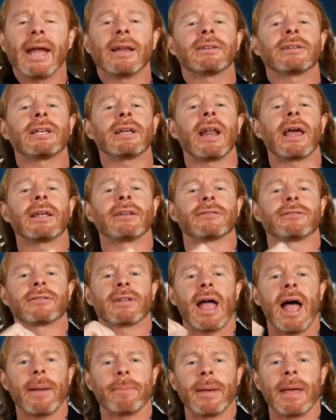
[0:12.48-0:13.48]
And tonight's
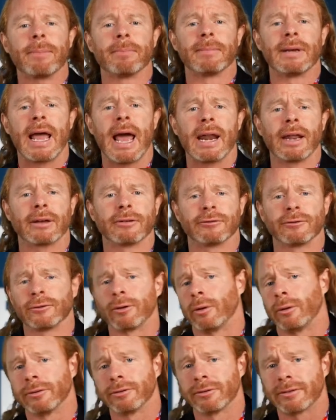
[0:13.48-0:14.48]
top hypnotic
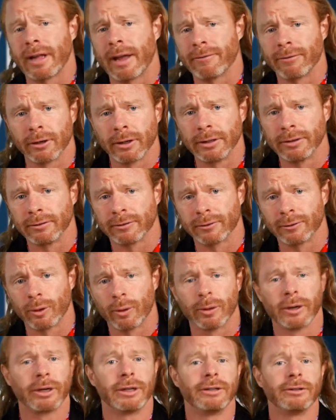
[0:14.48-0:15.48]
soul-severing
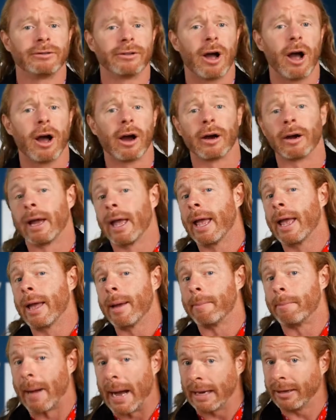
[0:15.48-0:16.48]
stories are
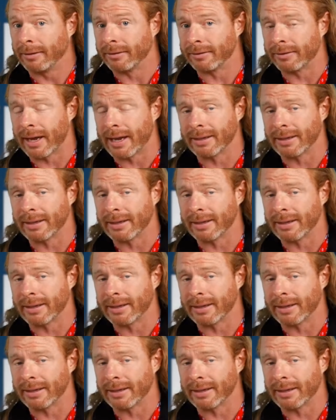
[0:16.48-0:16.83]
Biden's